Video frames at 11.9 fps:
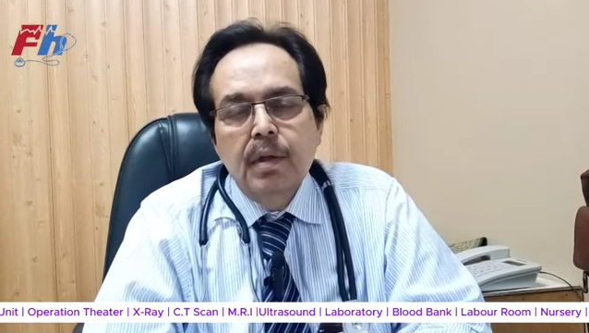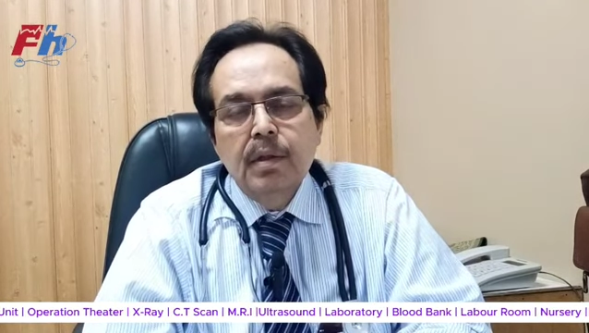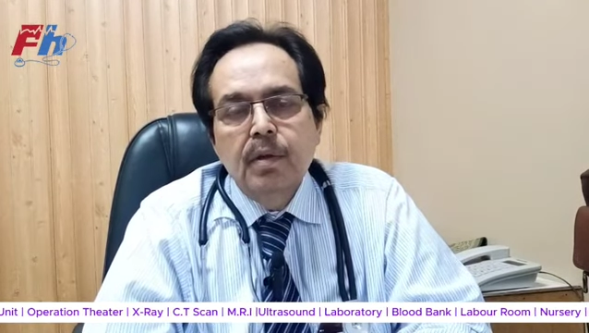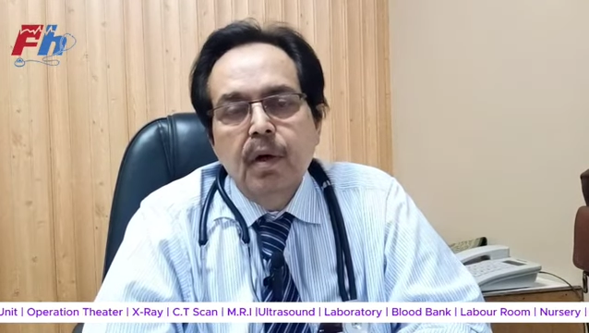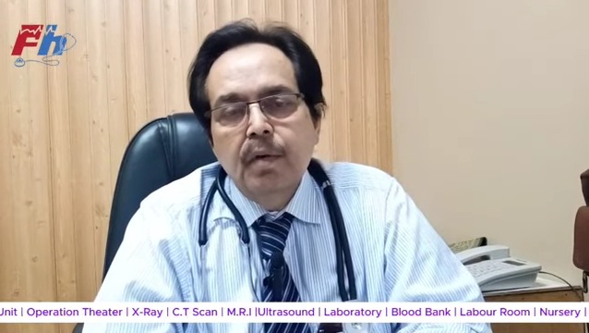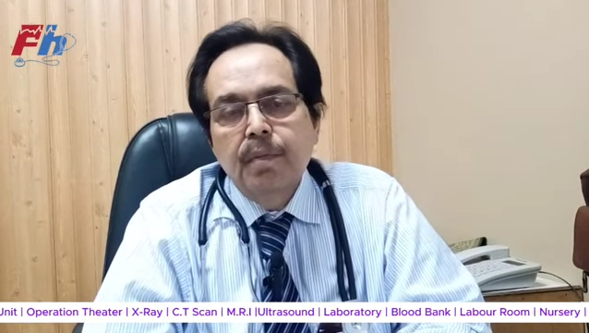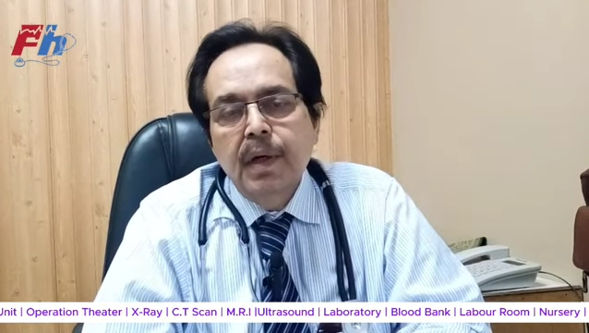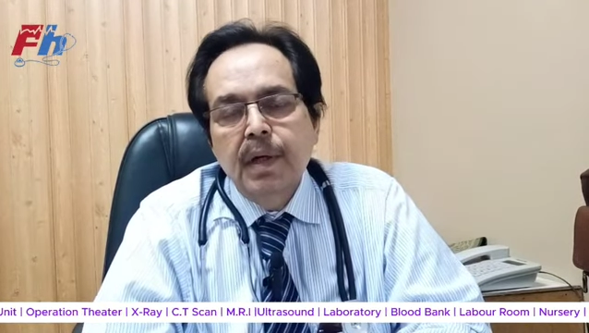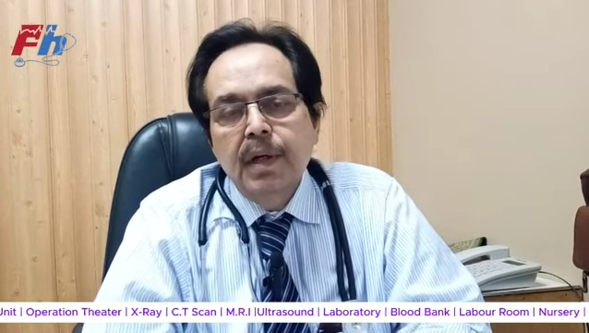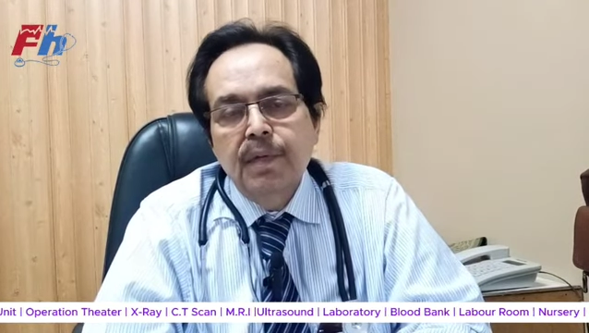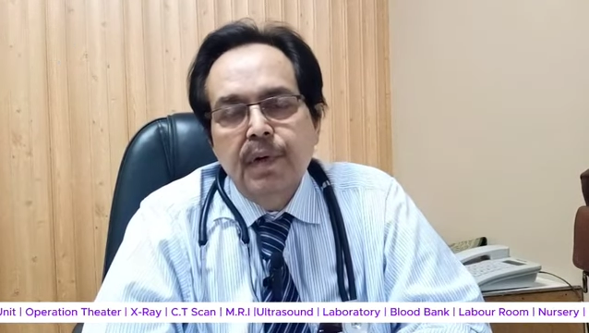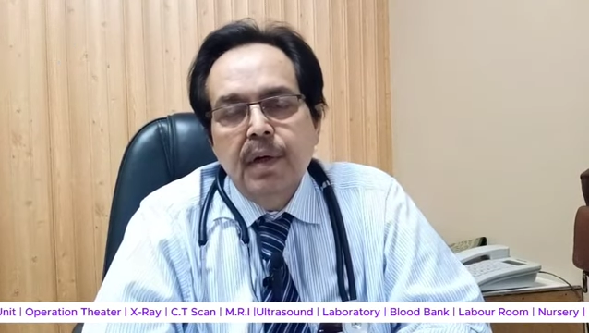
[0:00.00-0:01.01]
It is not very
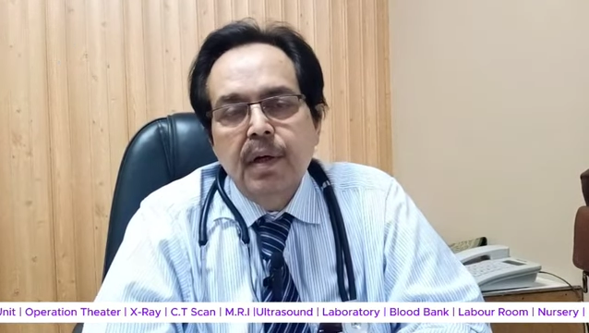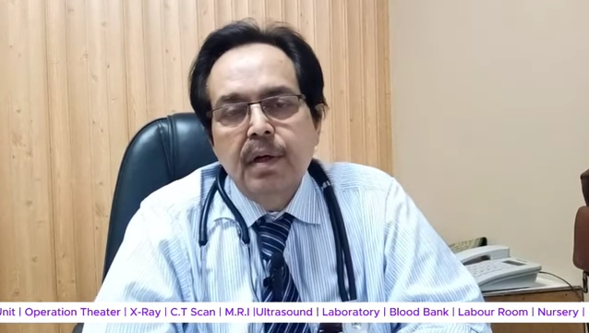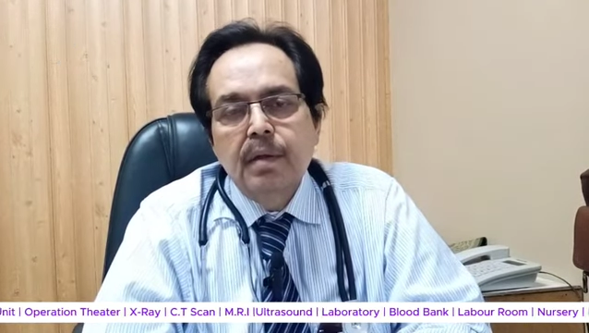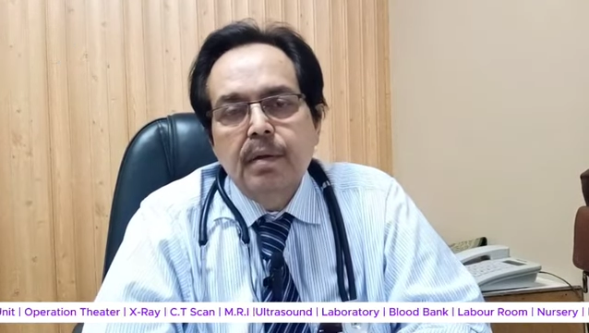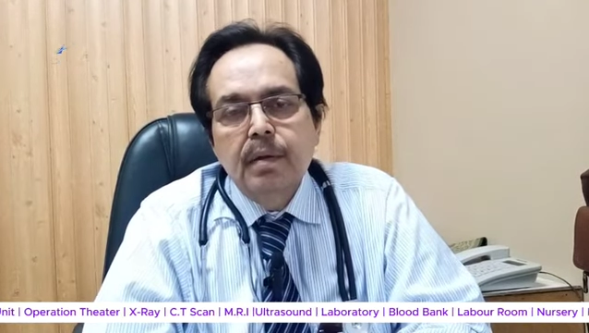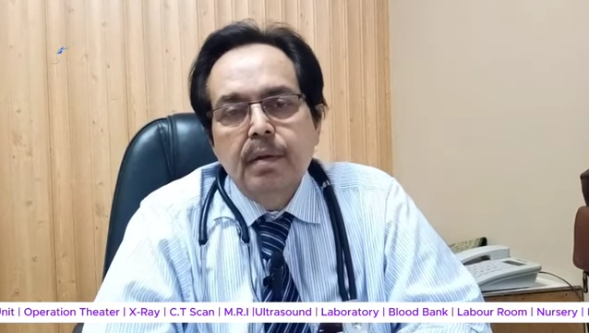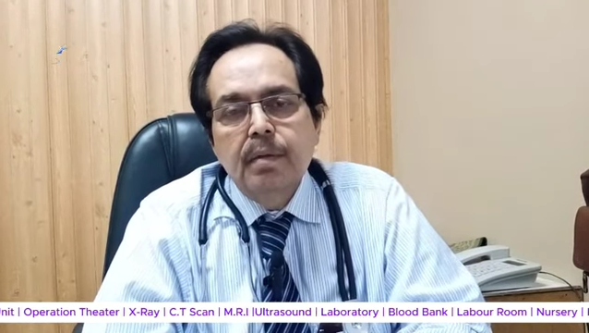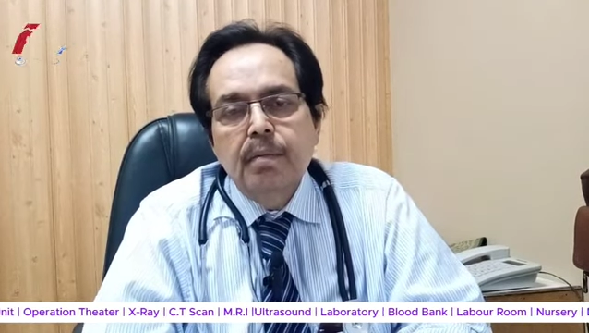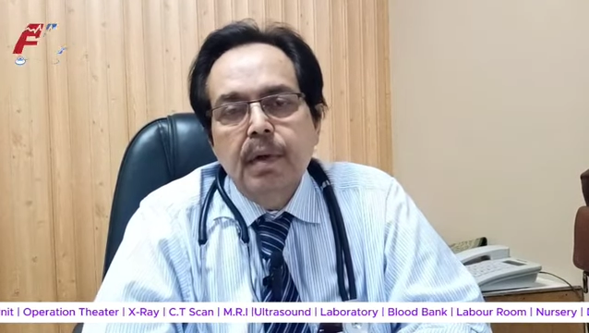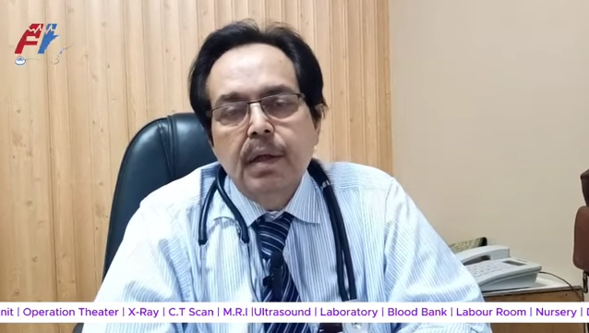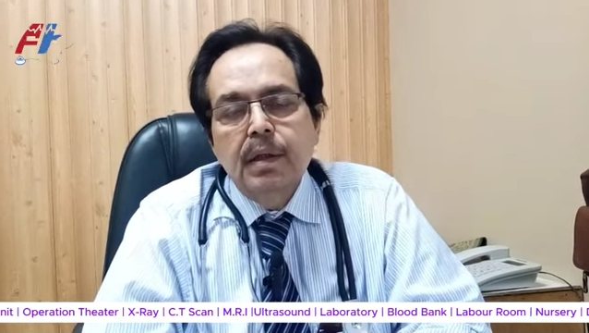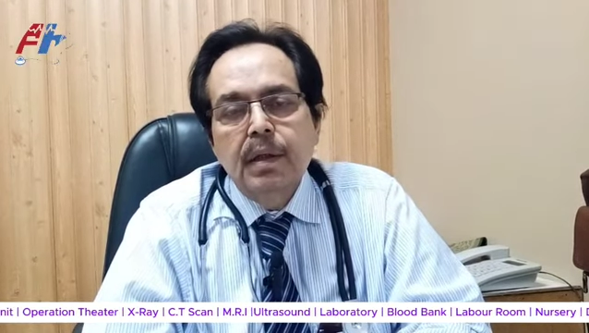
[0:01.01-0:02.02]
difficult,
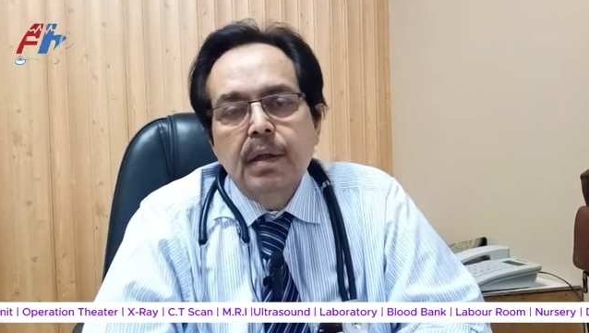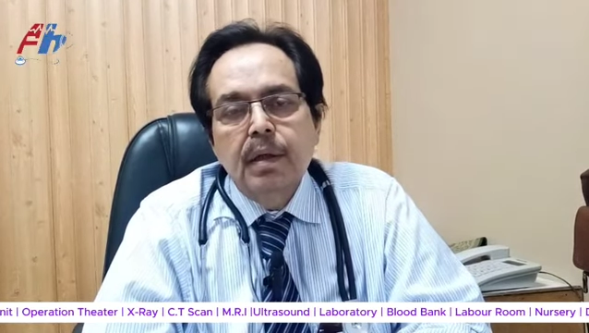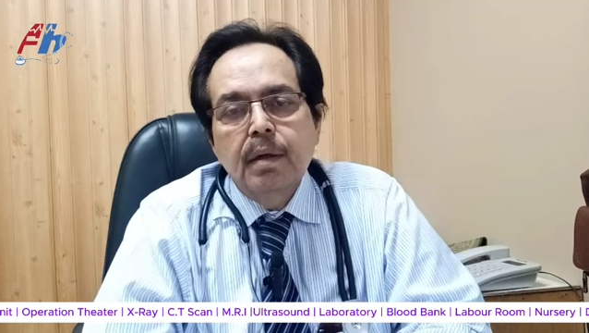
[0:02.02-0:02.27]
but the